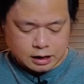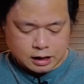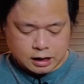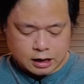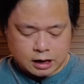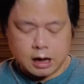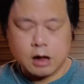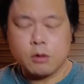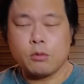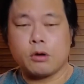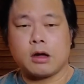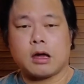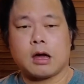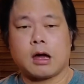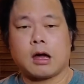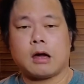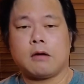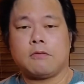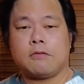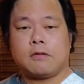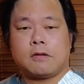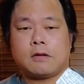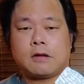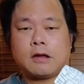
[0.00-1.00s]
Here we
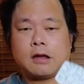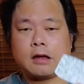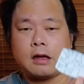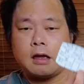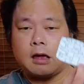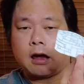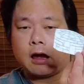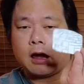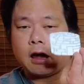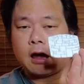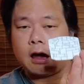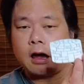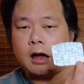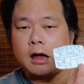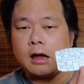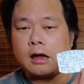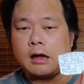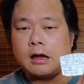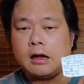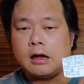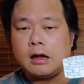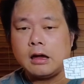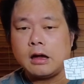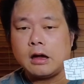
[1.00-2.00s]
have
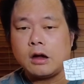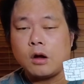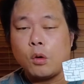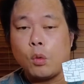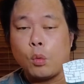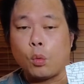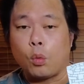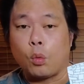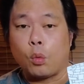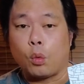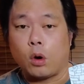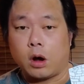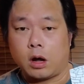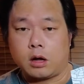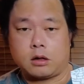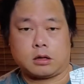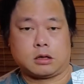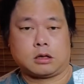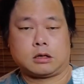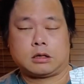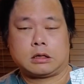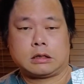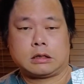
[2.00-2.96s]
a well.